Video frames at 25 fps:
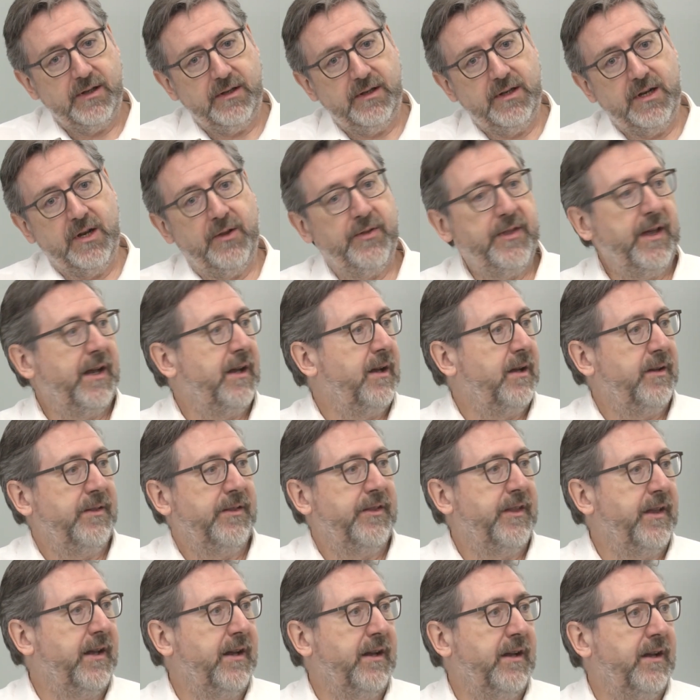
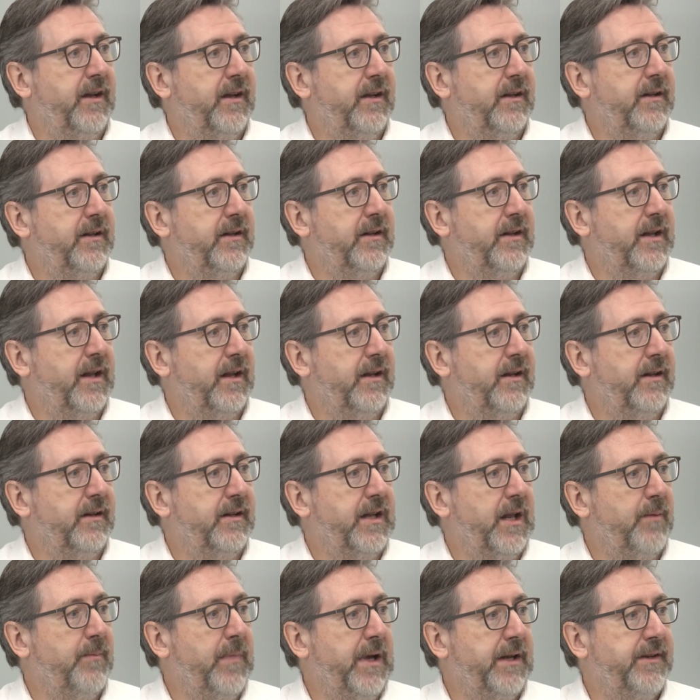their
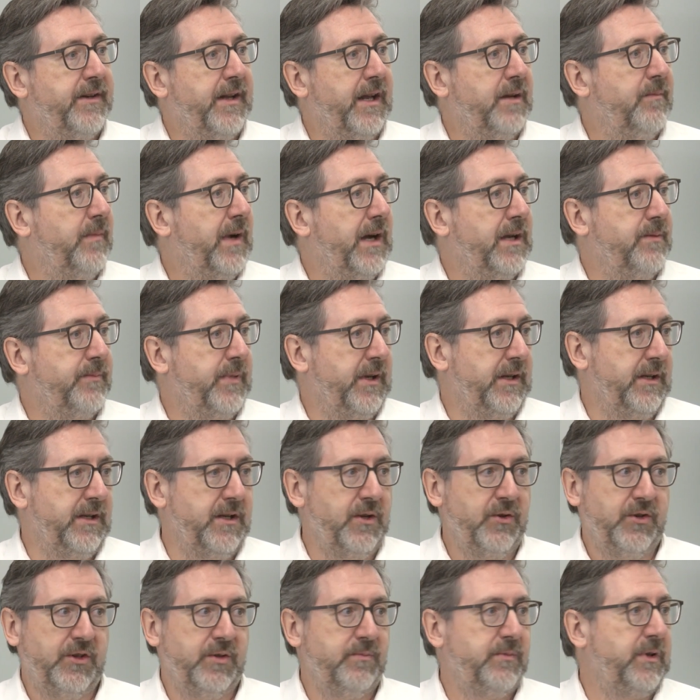mandate might be
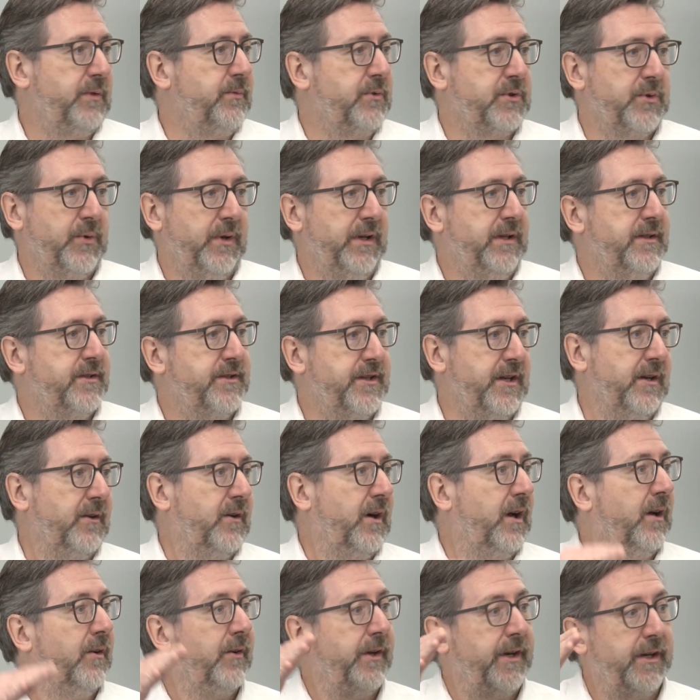you can be between
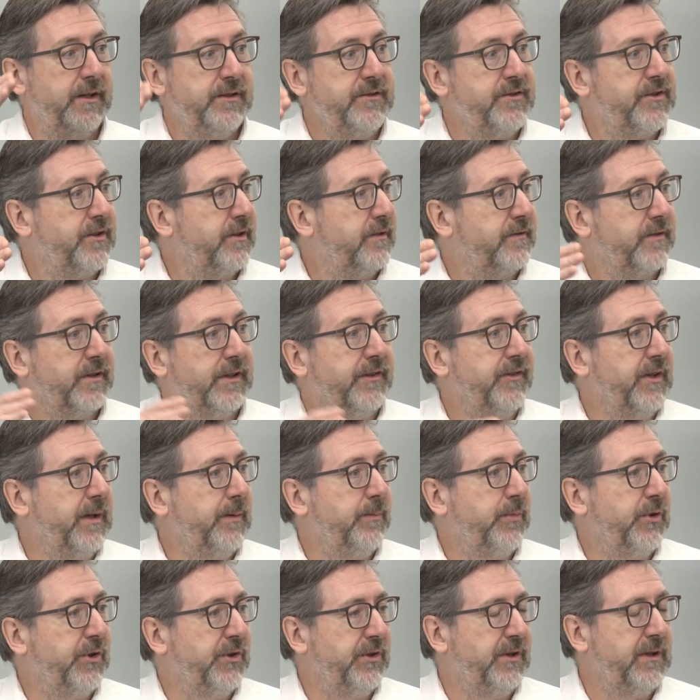0 and 100, for
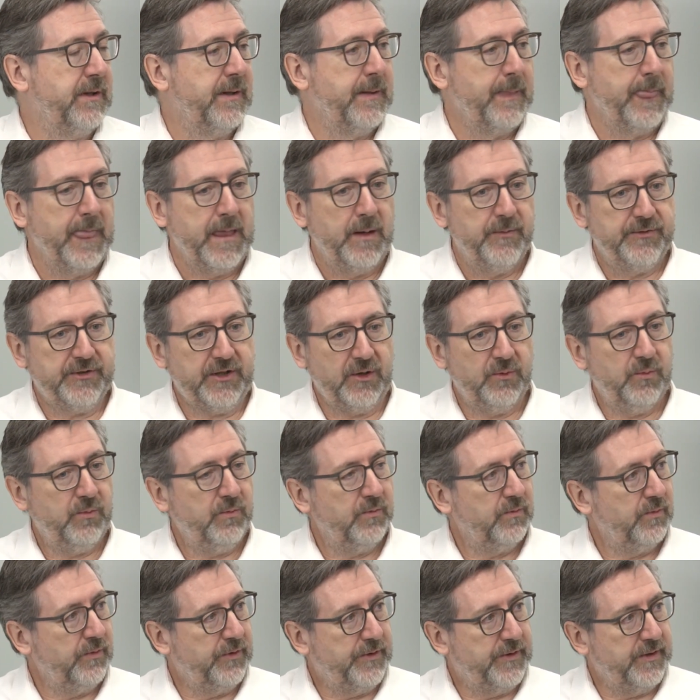example. Yeah. So
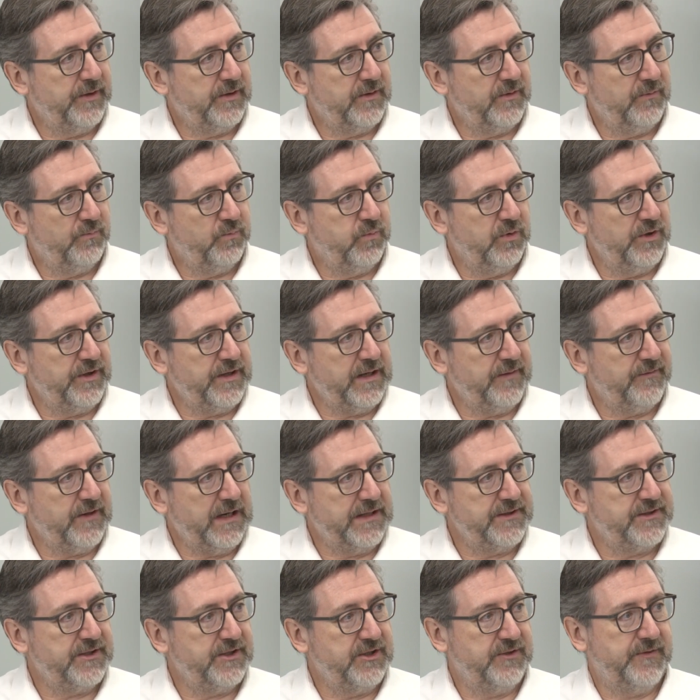one of the
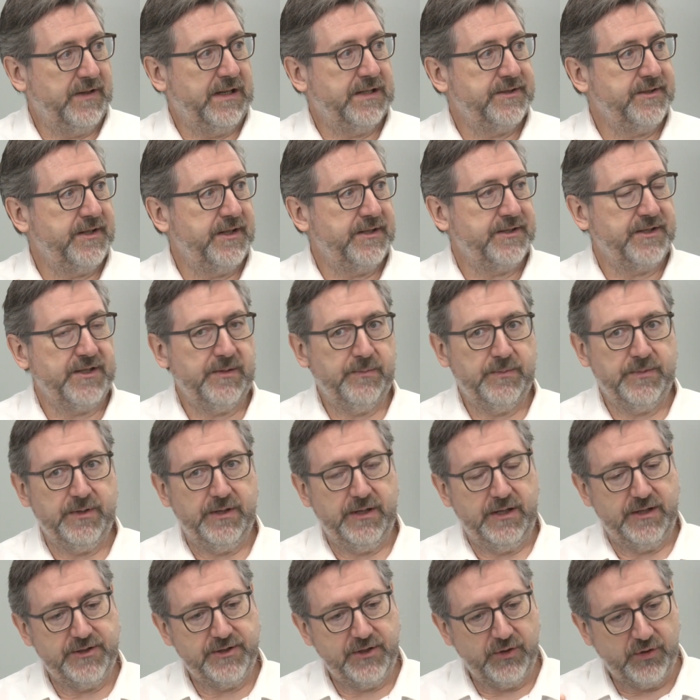advantages of our system
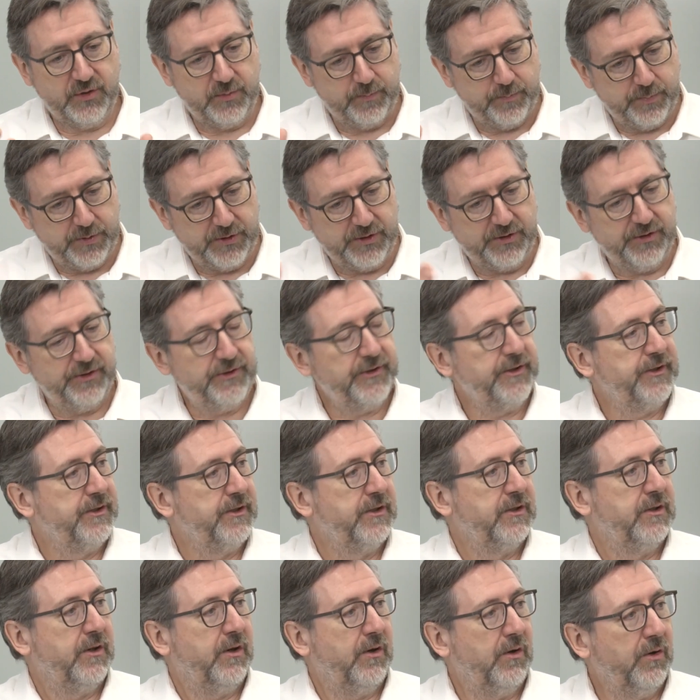is you can put
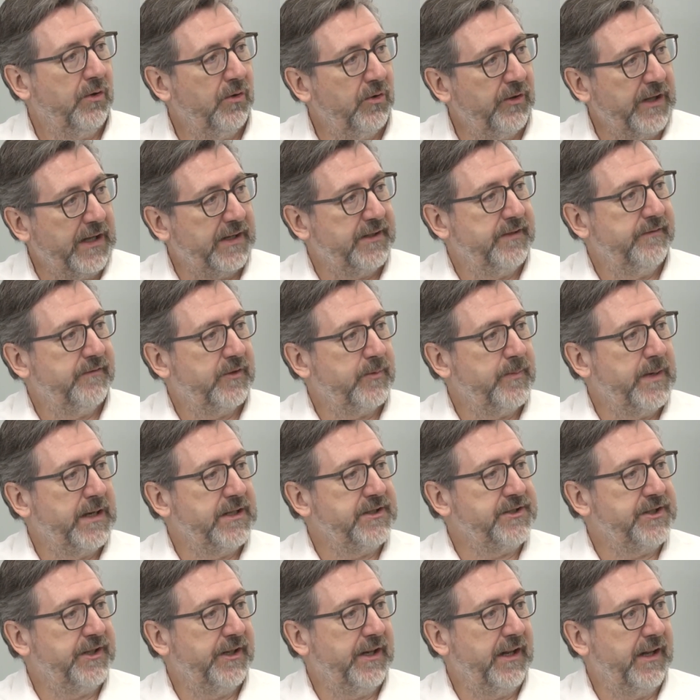all that
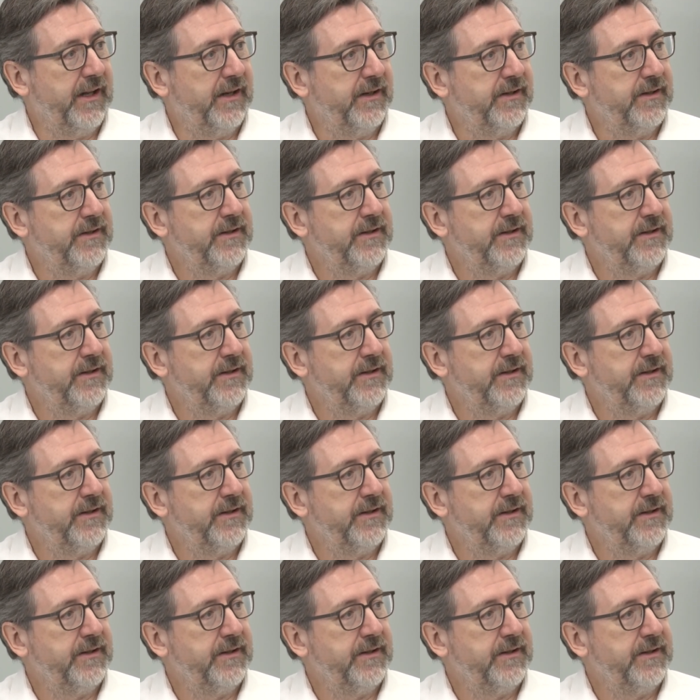information in